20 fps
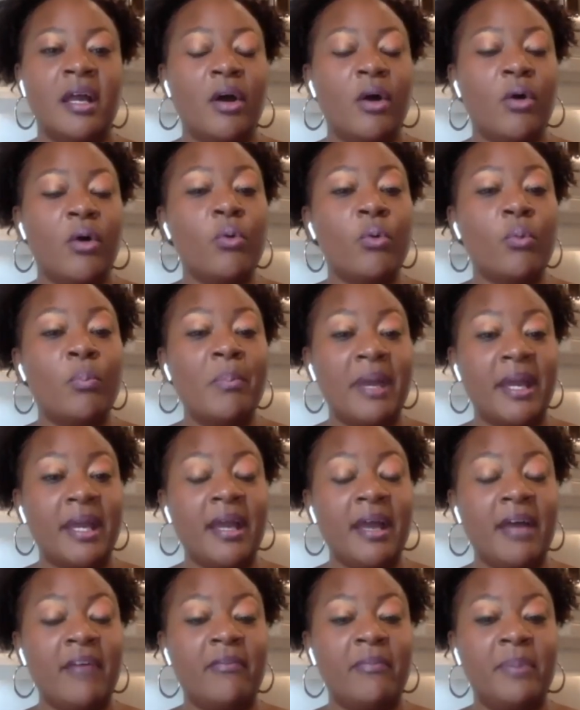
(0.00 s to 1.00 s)
who may
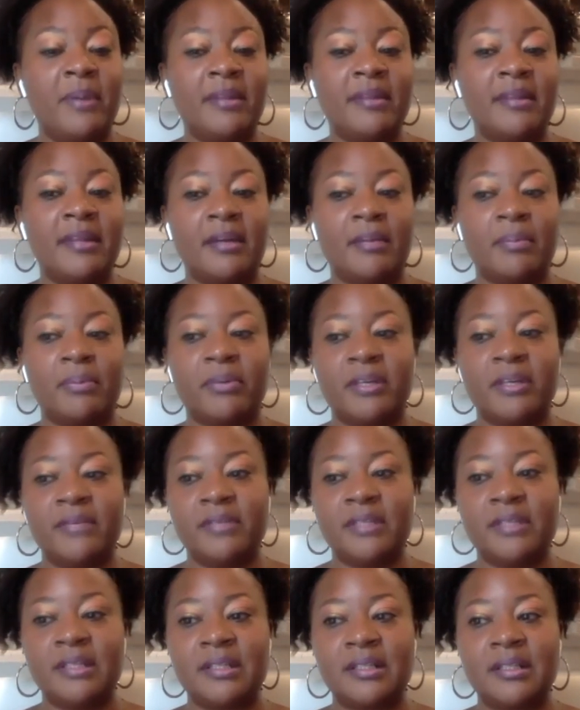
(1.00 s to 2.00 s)
have been there
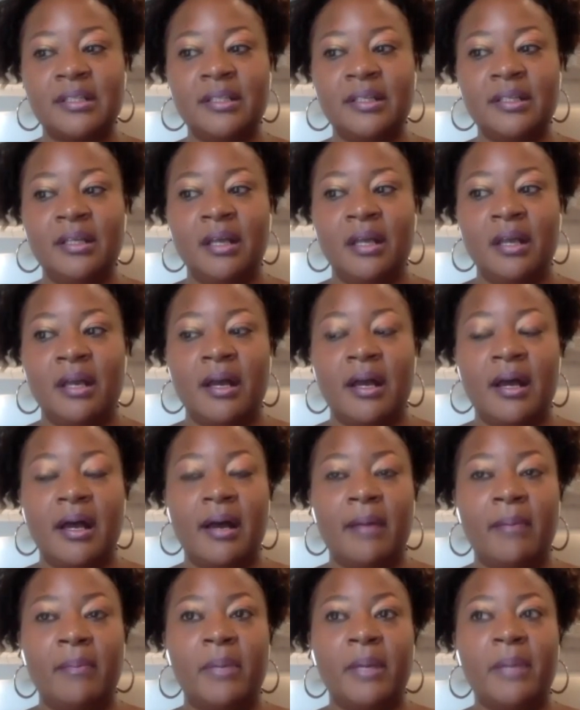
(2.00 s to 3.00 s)
previously
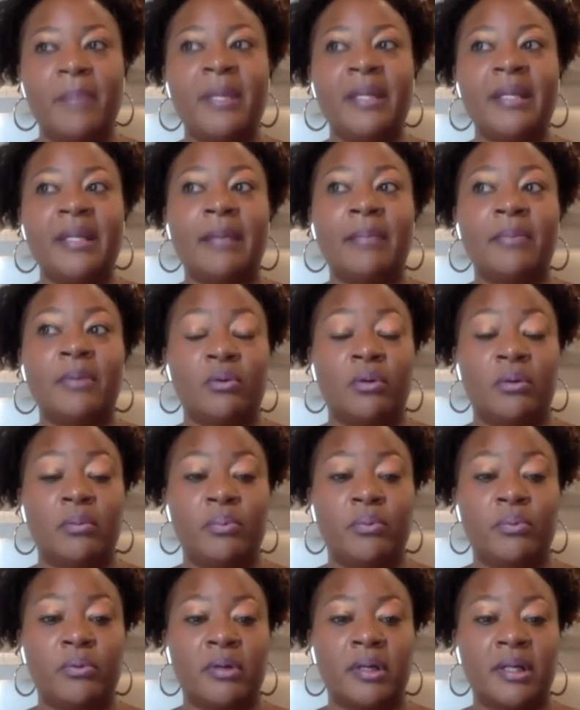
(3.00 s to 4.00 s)
um, but may not be on
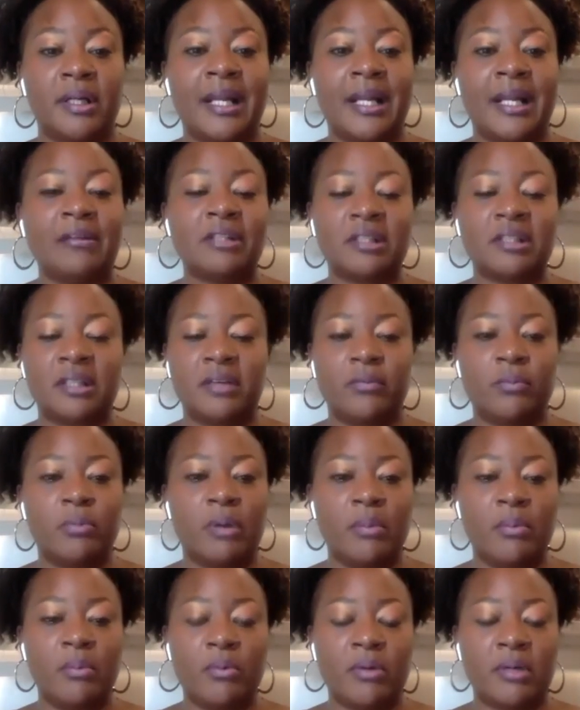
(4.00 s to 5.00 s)
board. And I'll just give
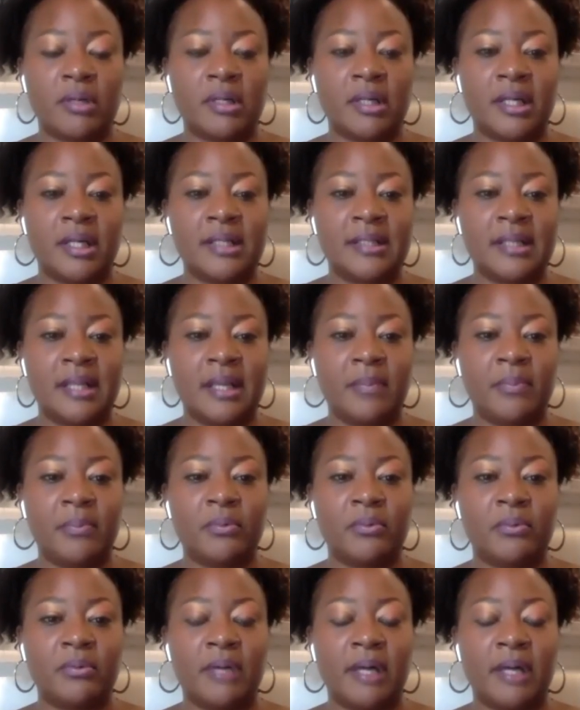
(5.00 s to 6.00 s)
one more
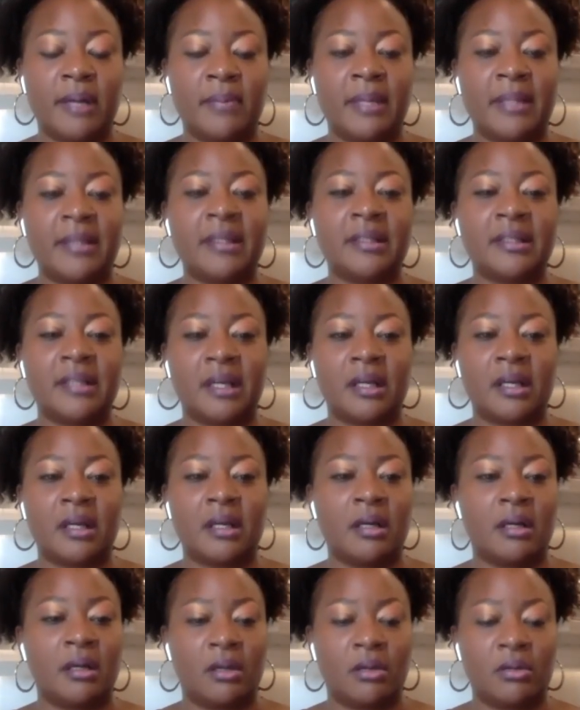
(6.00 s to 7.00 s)
example. Um, I think that
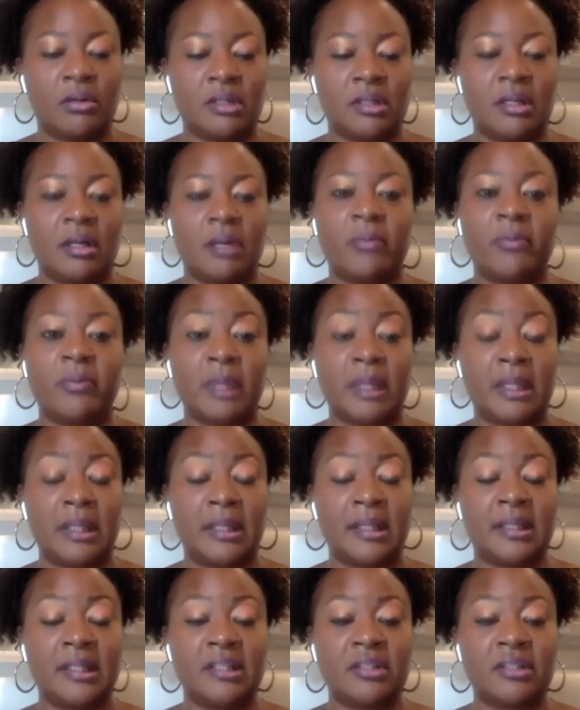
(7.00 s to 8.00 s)
uh, goes along with
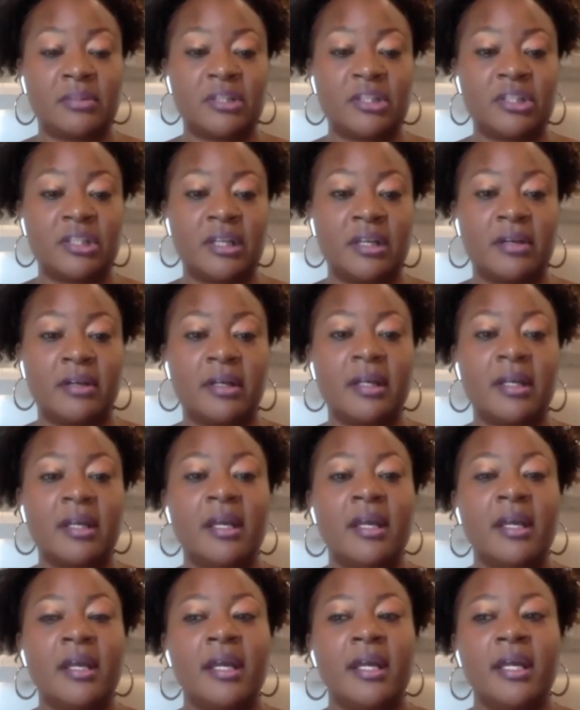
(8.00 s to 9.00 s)
what Lakisha was sharing
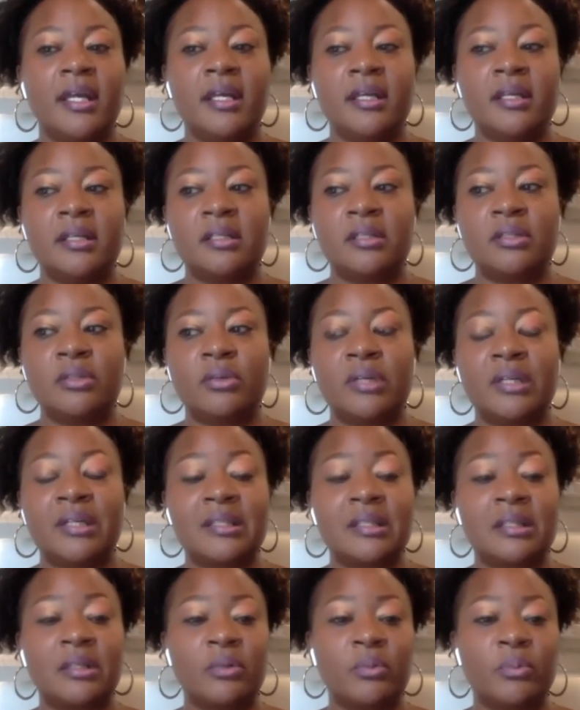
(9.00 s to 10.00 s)
is doing a
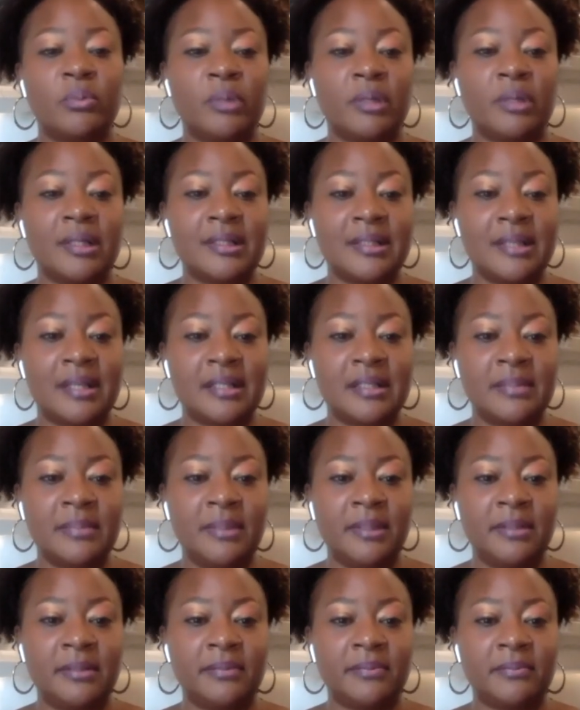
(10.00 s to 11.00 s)
skill will
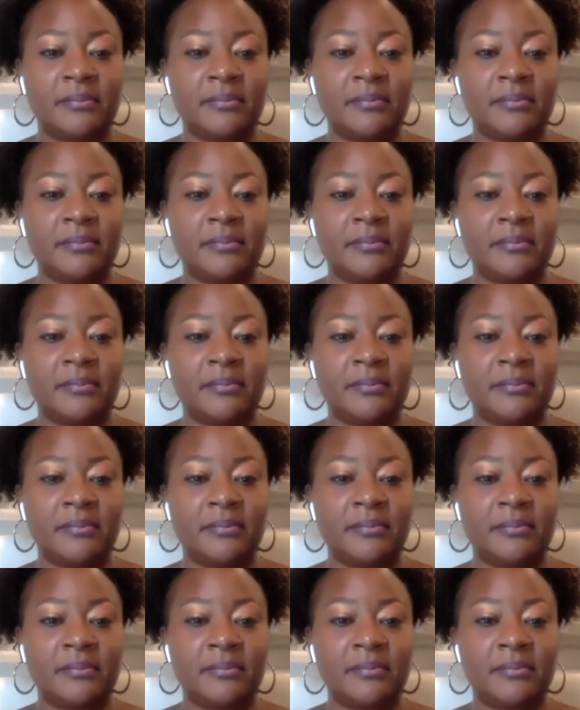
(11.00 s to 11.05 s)
assessment.